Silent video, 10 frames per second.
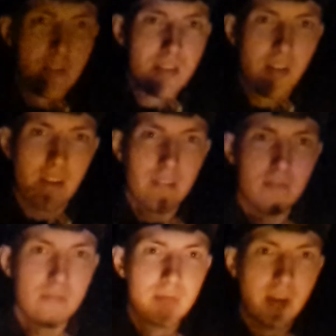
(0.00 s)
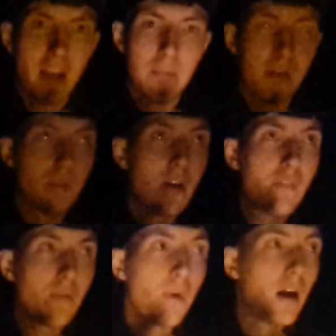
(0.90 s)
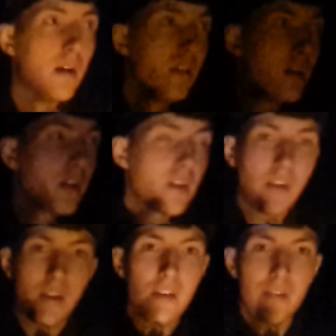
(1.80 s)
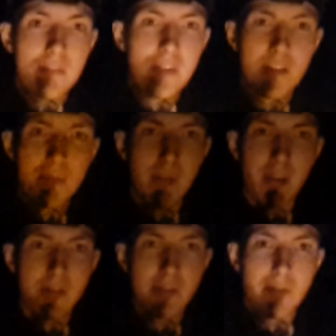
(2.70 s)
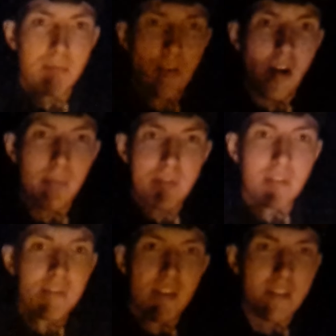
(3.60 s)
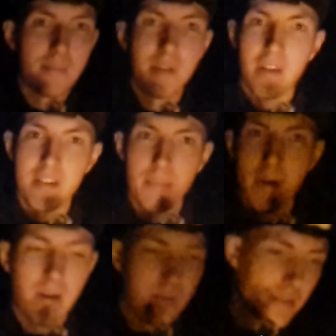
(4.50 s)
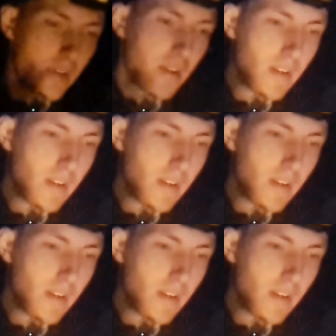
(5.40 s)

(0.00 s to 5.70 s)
it's not like gaming or whatever where you can earn tens of millions of subscribers and tens of millions of pounds.